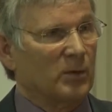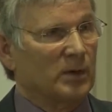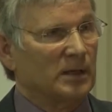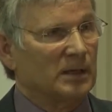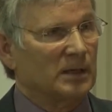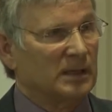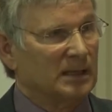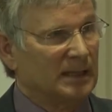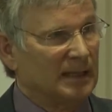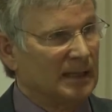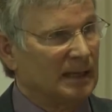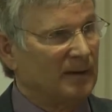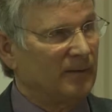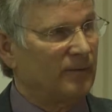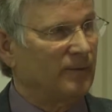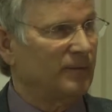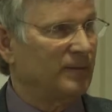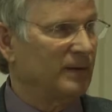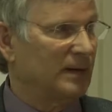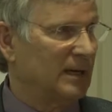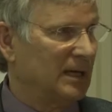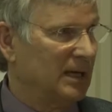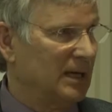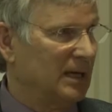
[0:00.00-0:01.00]
relief
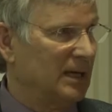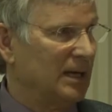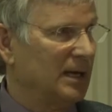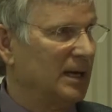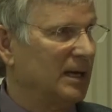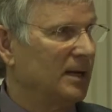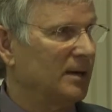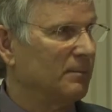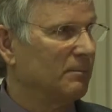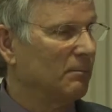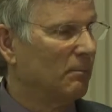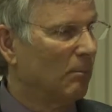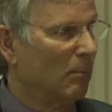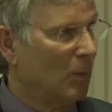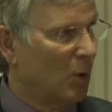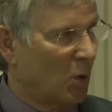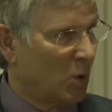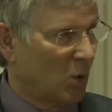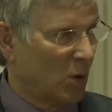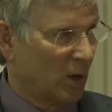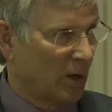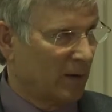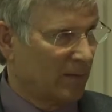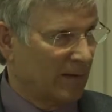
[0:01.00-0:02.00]

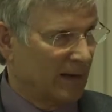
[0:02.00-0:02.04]
anymore.